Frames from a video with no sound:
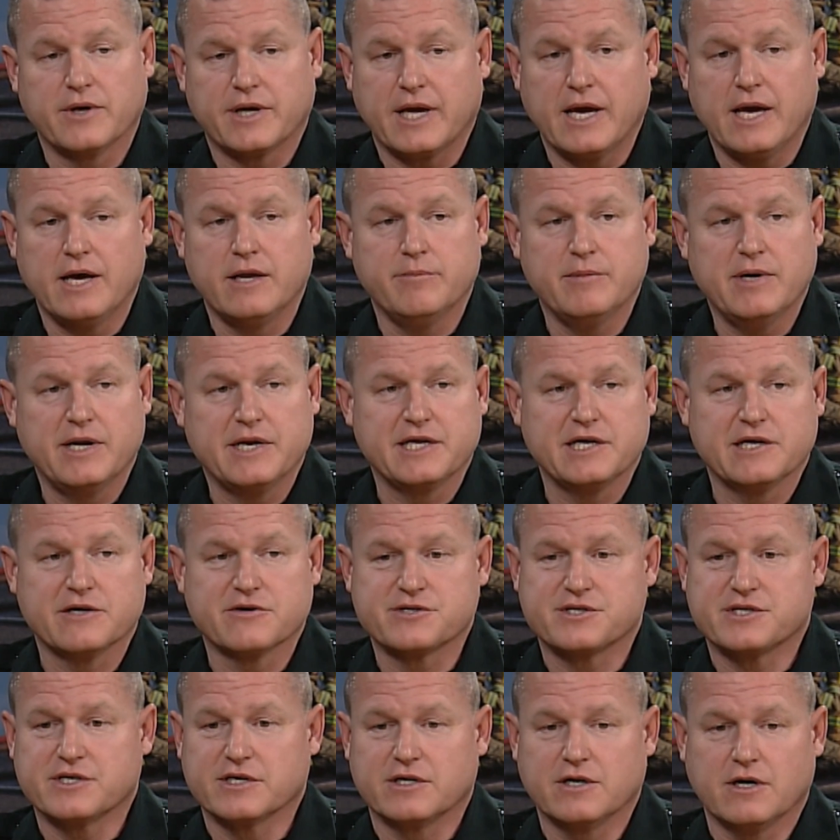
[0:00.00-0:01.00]
again, many
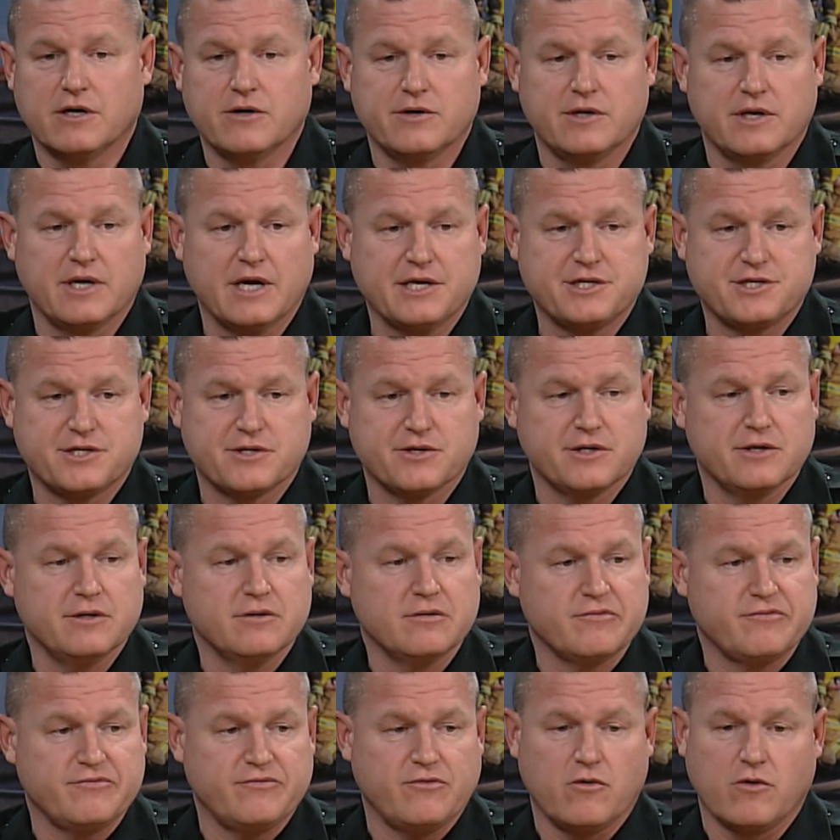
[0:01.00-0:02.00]
years ago, you got your
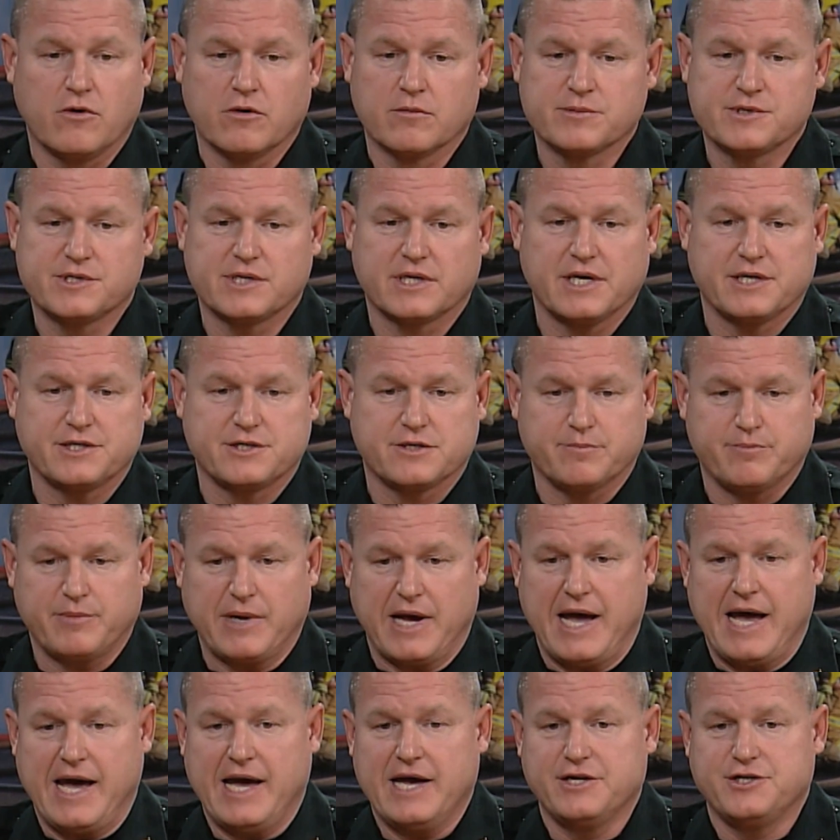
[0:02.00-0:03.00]
uniforms, you got your
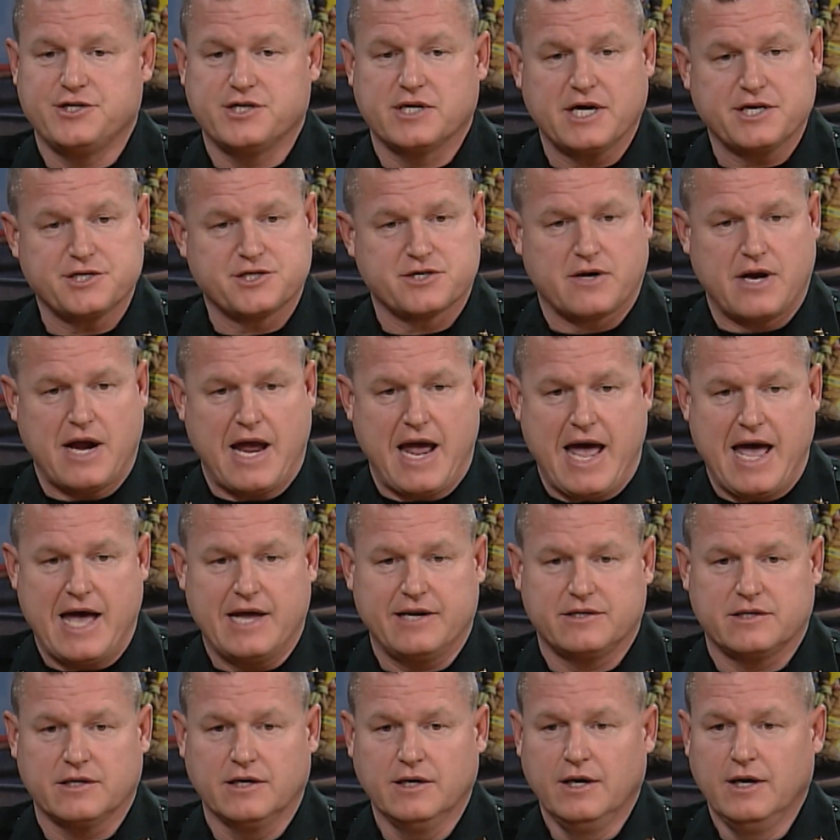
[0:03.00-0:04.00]
badge, you got your
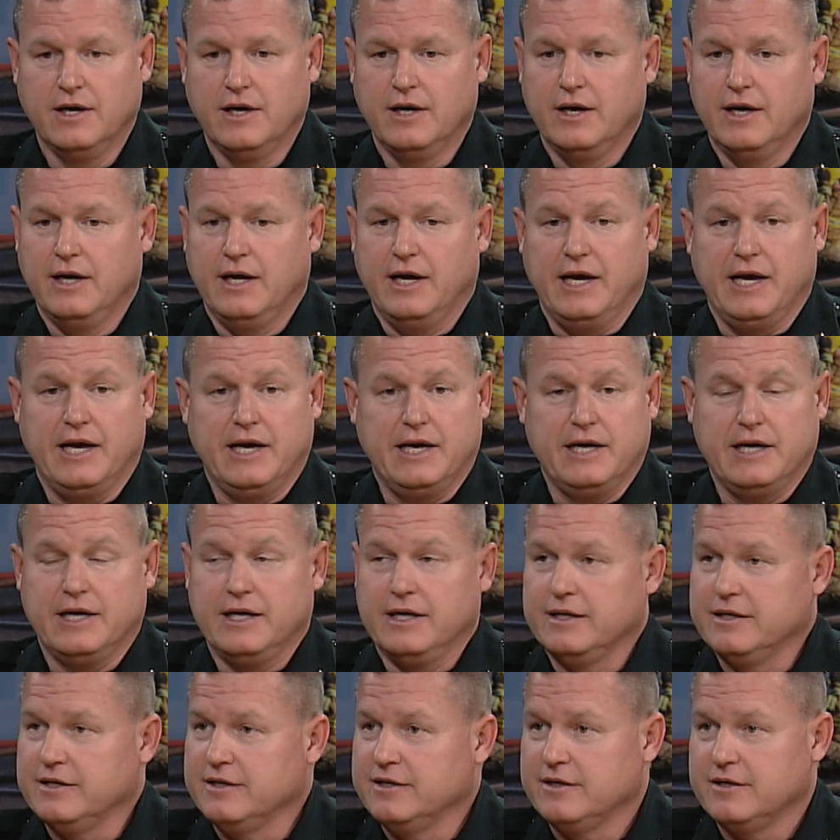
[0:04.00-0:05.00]
hat,
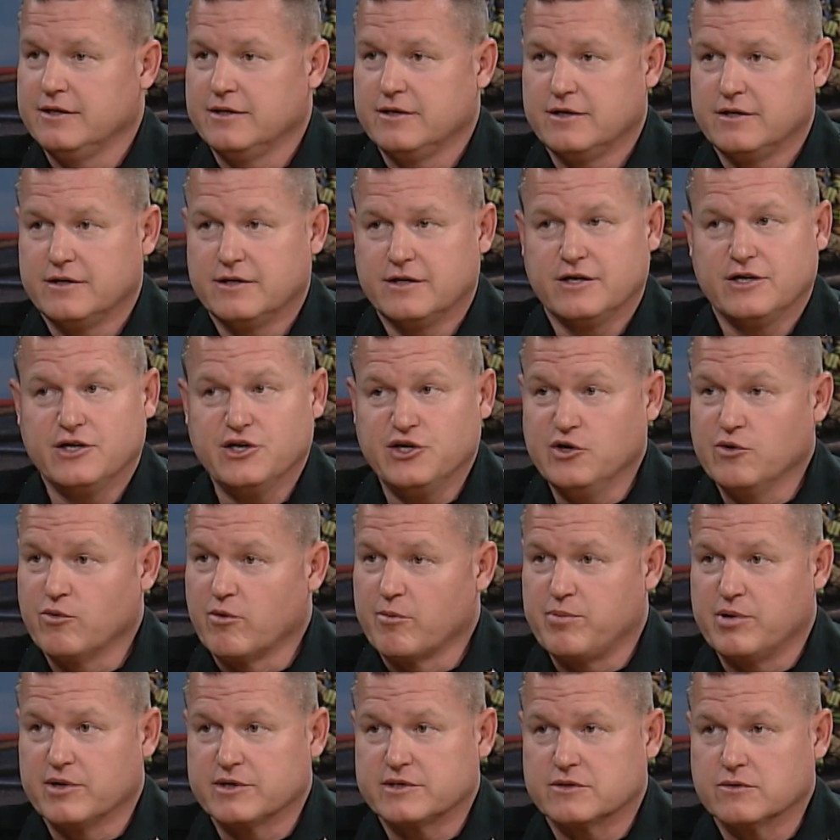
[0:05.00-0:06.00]
and you were
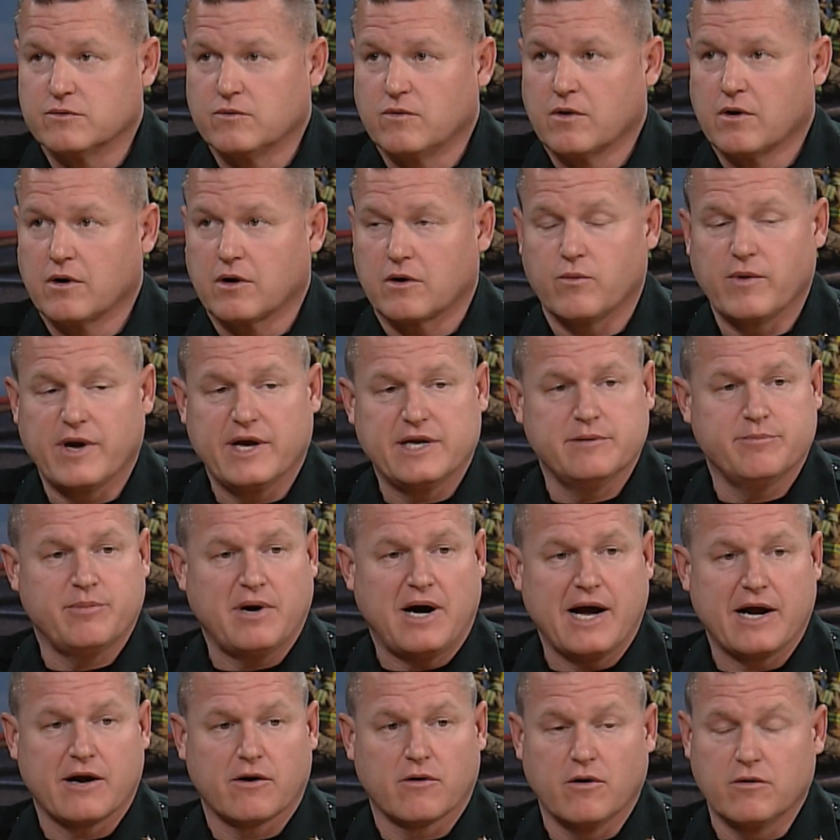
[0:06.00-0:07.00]
put to work. We had to
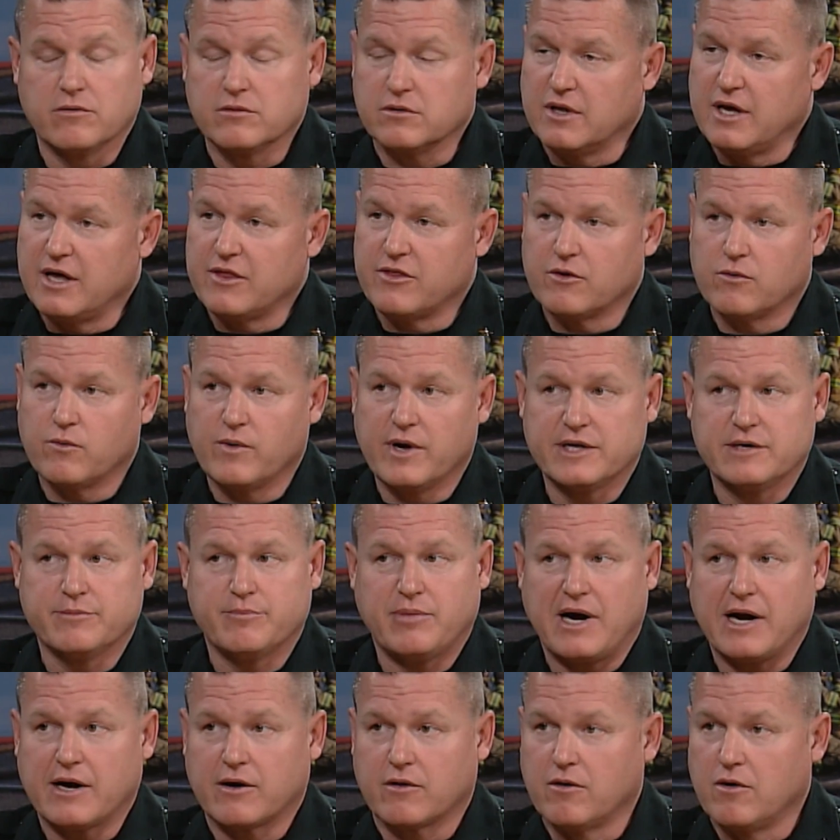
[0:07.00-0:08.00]
buy our own leather, we had to
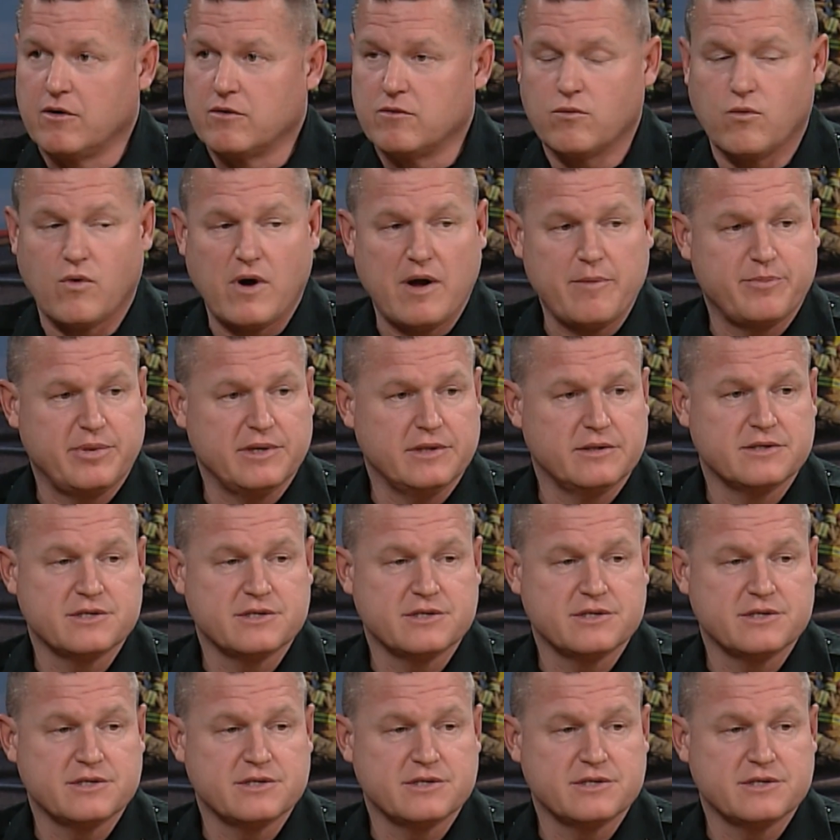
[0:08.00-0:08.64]
buy our own weapons.